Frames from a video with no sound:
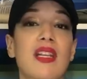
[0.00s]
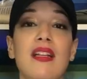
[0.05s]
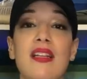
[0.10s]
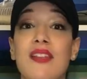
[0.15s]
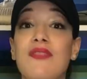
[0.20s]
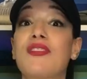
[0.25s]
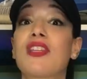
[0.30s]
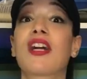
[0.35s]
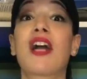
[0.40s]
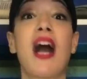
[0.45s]

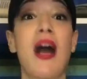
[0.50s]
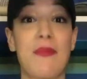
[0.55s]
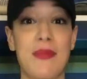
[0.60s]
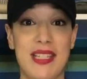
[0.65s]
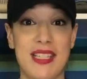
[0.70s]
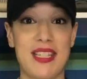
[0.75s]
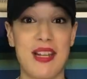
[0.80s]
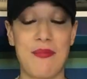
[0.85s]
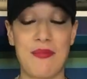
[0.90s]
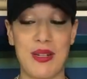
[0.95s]
leave the
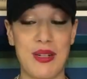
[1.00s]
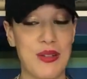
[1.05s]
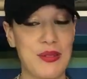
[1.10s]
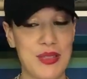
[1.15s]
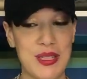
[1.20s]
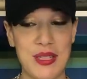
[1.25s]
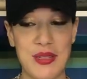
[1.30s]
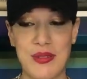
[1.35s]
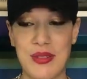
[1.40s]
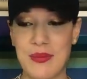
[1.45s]
comments down below
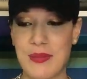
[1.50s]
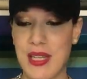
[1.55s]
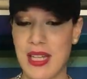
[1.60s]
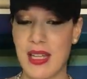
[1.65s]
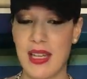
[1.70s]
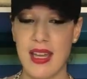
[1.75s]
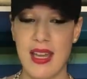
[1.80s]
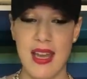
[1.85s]
excuse me